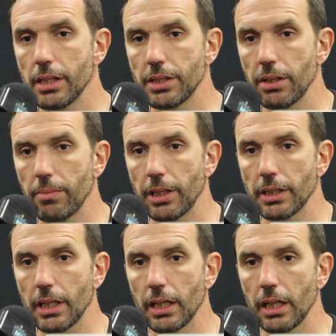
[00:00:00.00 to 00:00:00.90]
She
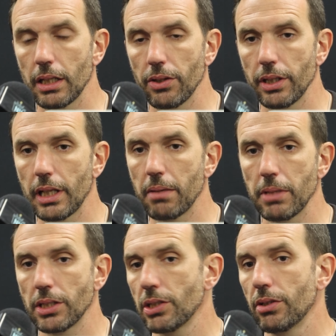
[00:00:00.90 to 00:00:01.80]
brings another
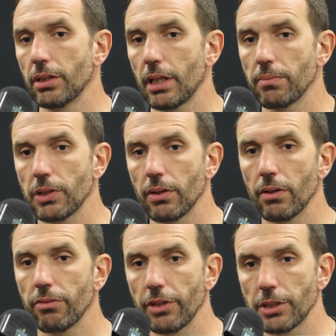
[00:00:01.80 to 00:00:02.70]
dimension in terms
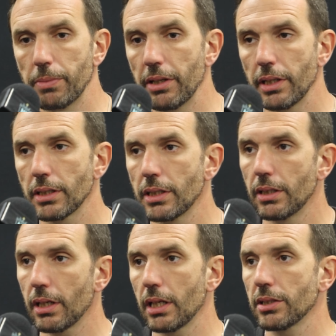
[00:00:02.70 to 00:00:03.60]
of experience,
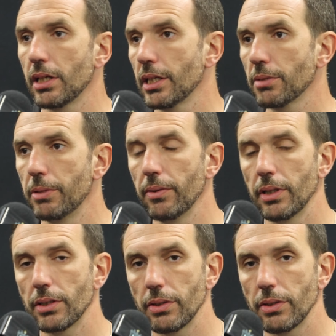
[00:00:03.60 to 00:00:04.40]
international experience.